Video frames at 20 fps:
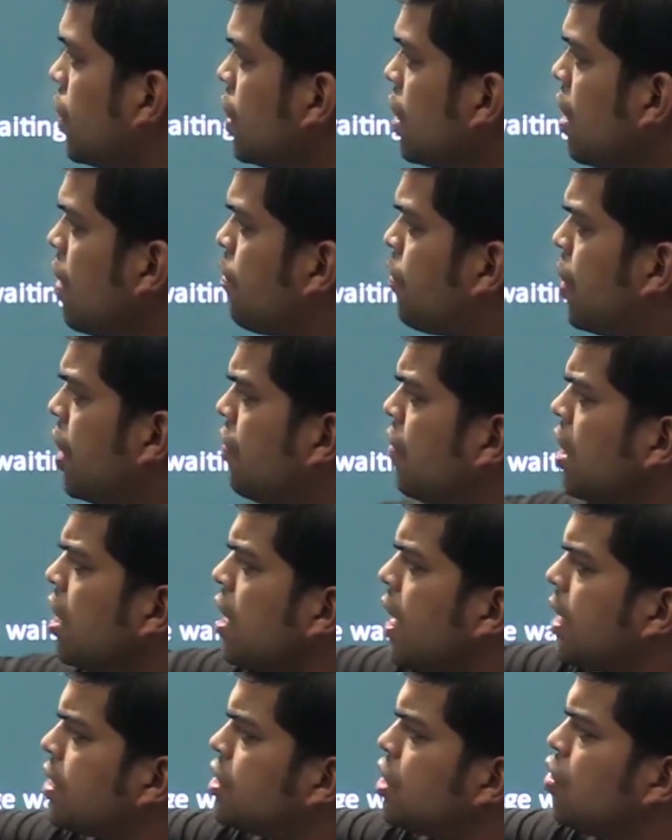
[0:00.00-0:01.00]
P1
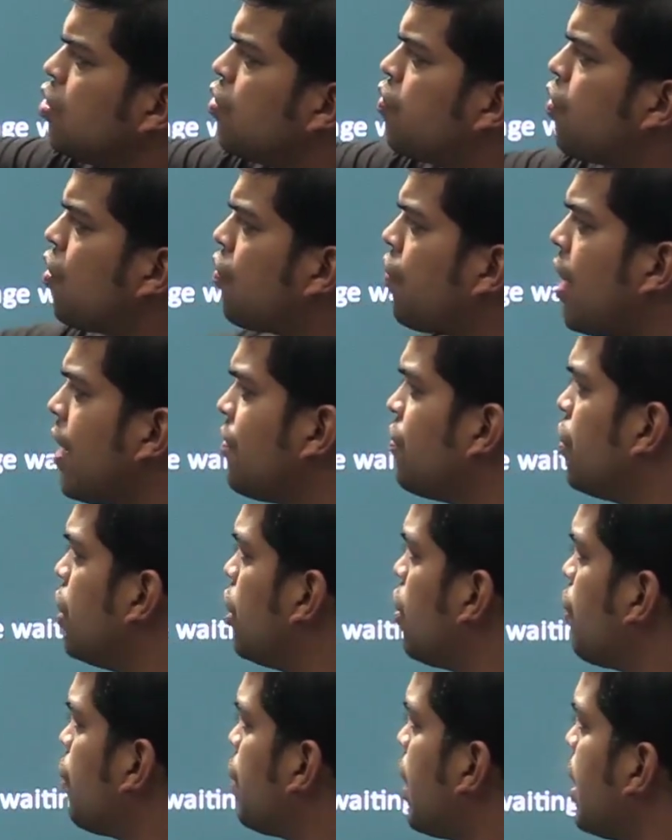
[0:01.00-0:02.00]
execute for 5 unit
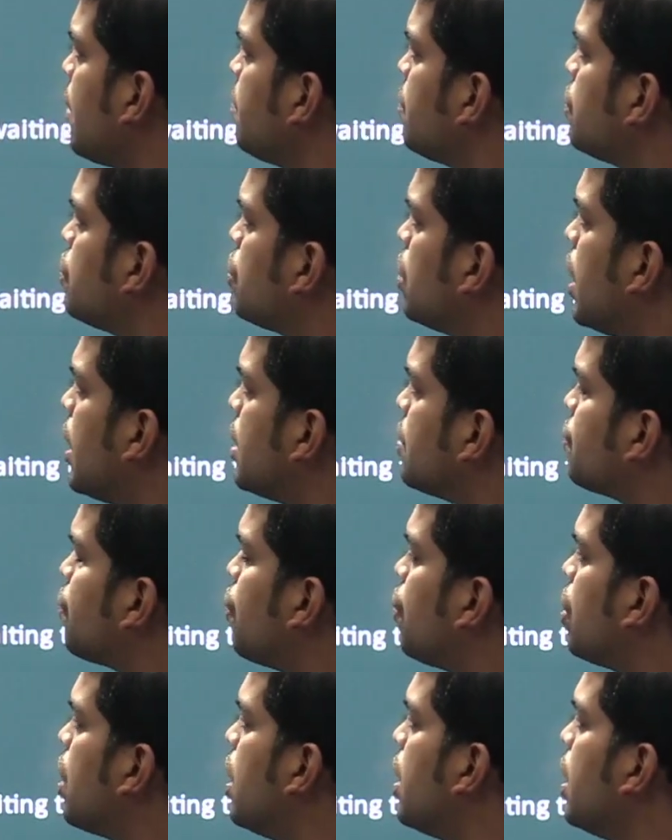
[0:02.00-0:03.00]
of time, so that is for
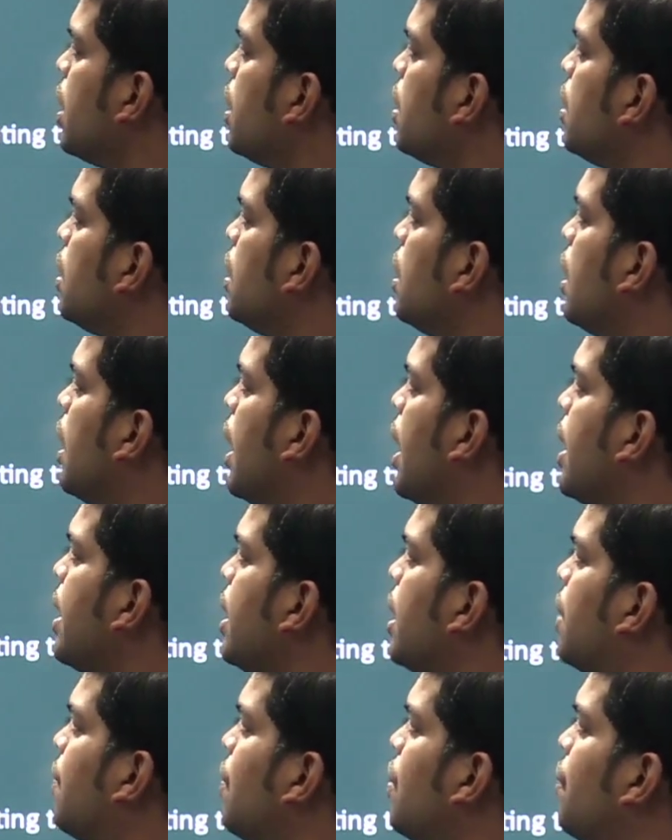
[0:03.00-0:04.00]
30 and
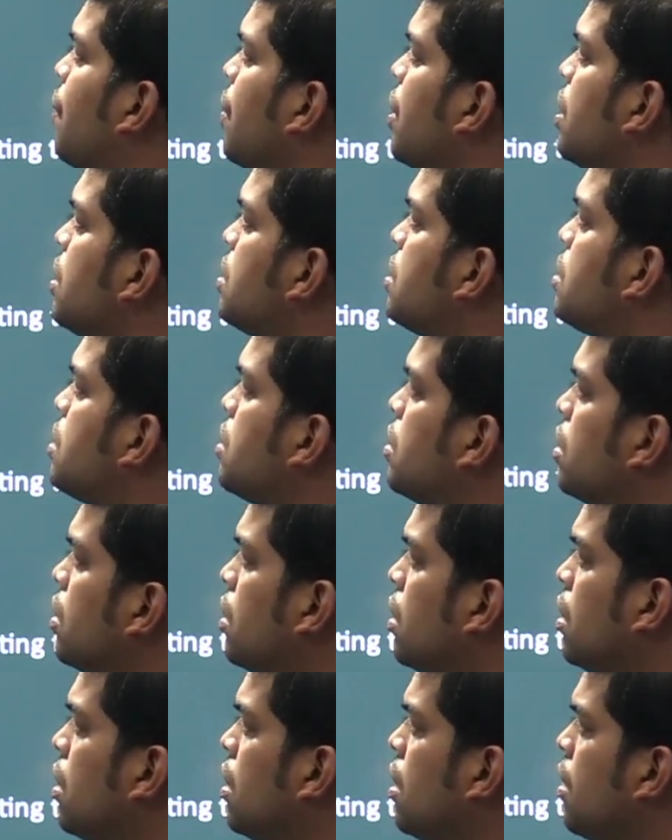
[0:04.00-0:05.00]
it will finished.
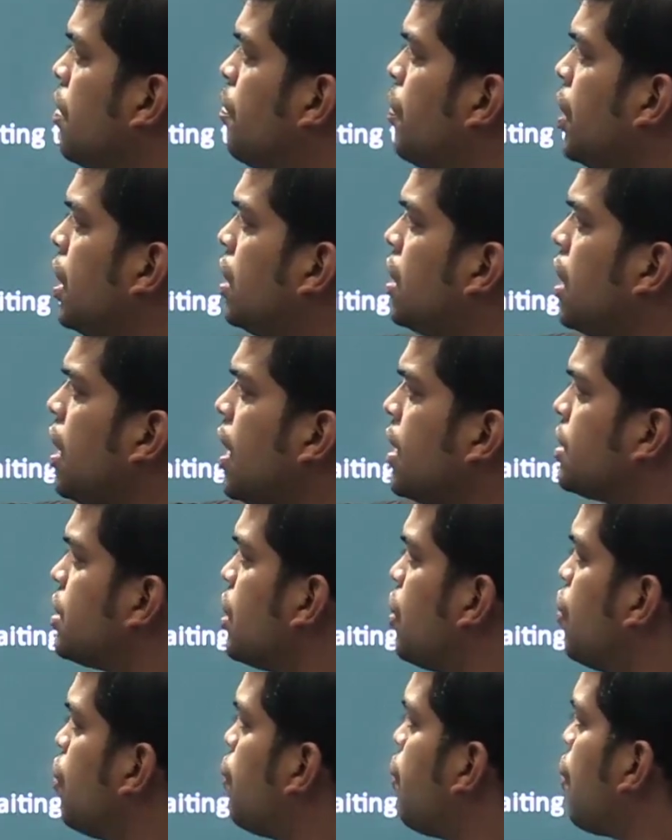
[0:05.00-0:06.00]
P3
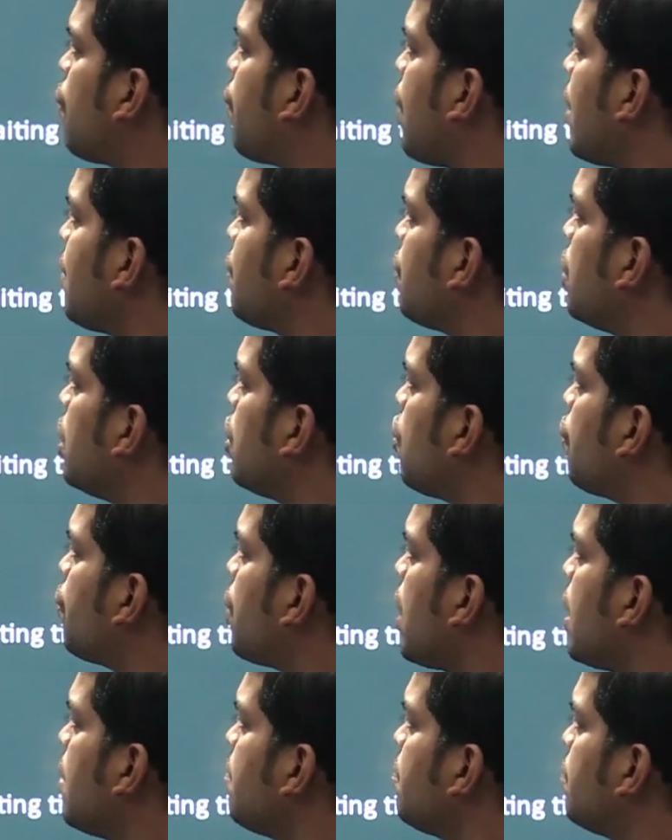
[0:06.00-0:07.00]
execute for 5 unit of
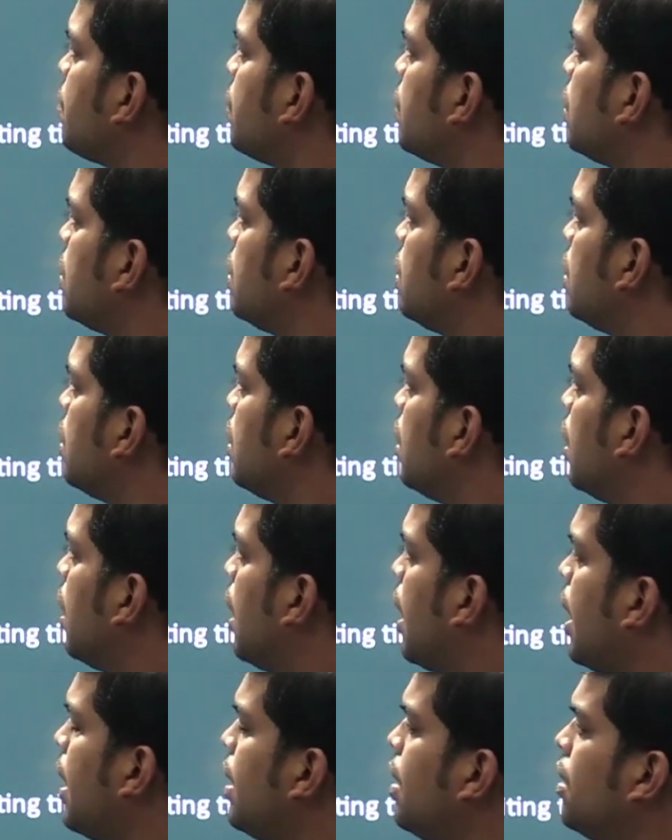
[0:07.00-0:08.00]
time
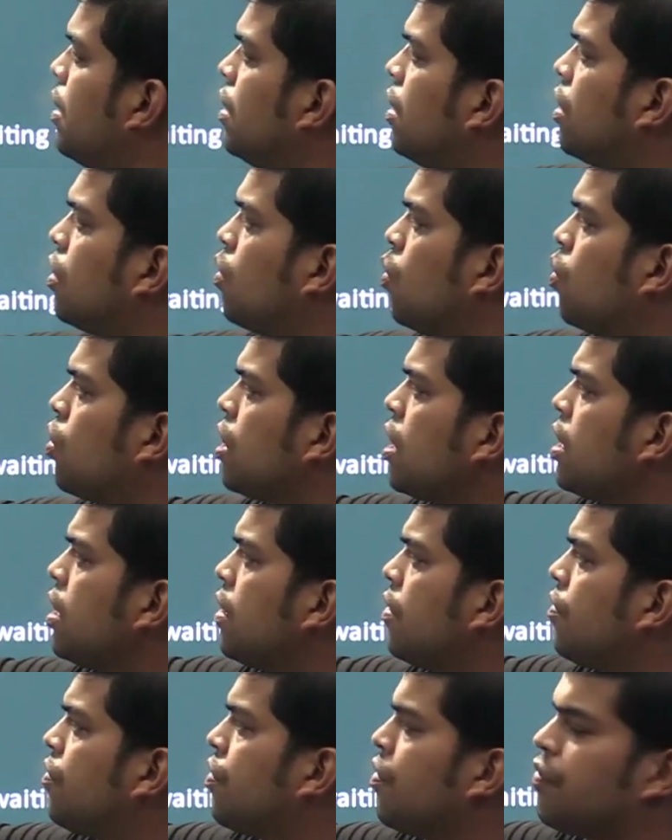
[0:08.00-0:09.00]
and total
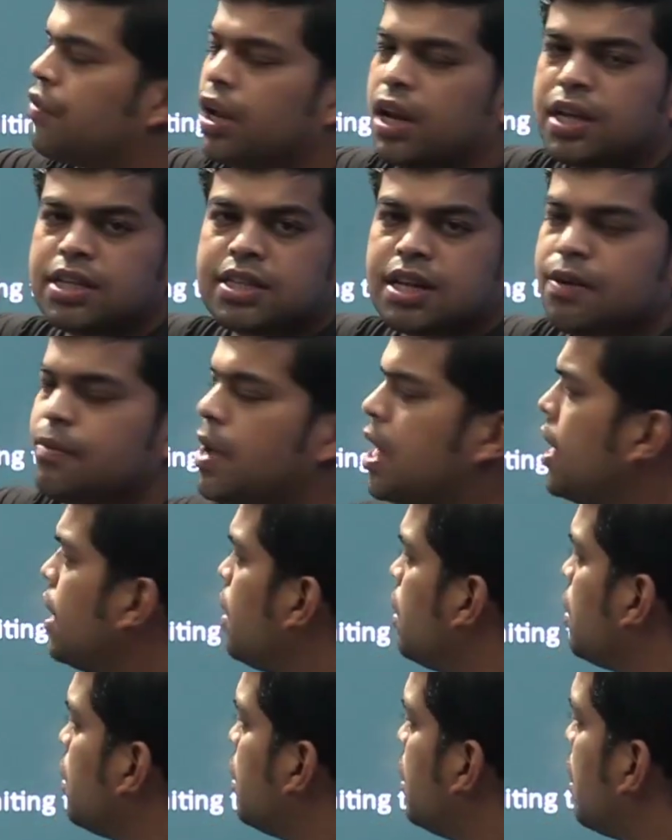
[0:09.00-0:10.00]
15 is remaining.
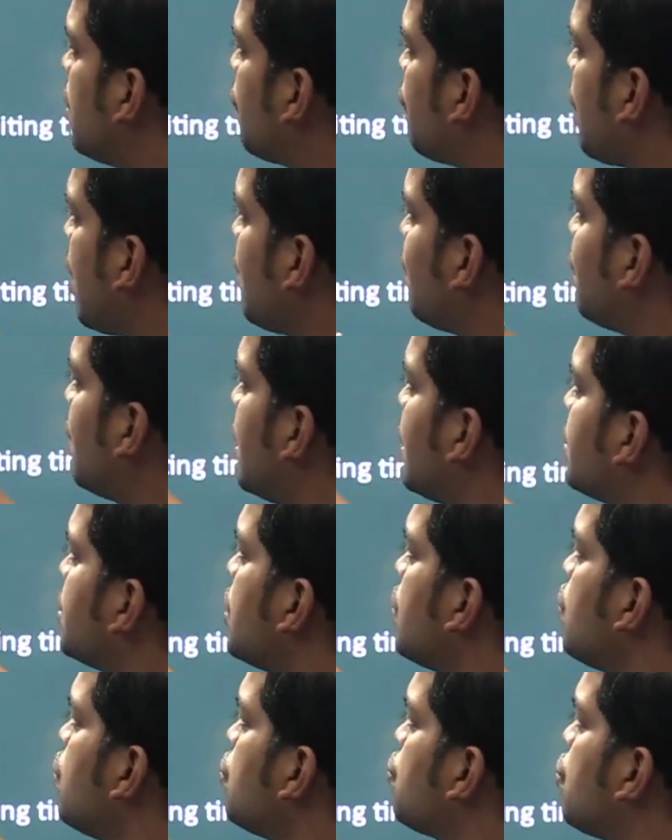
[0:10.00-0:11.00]
Here 5 will
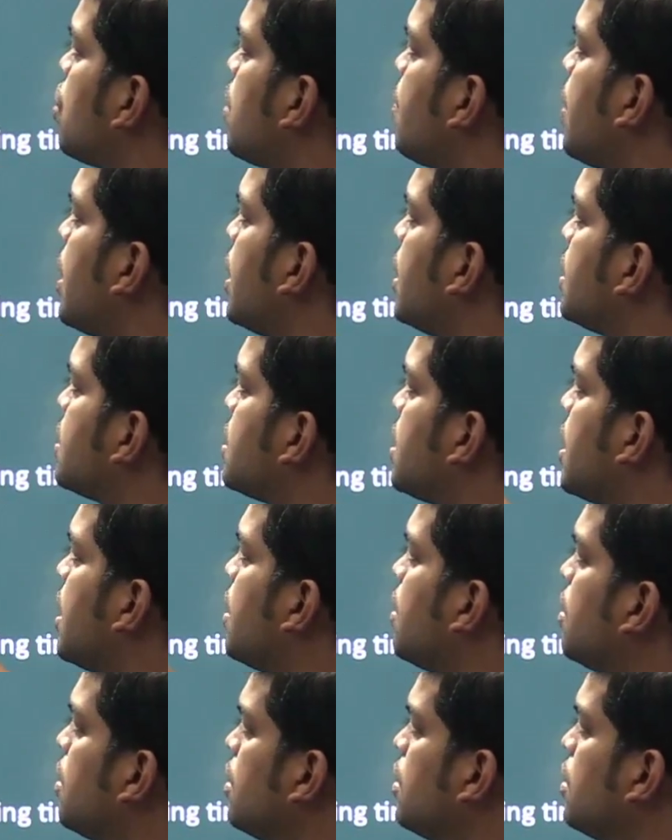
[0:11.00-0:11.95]
execute, so remaining is 10.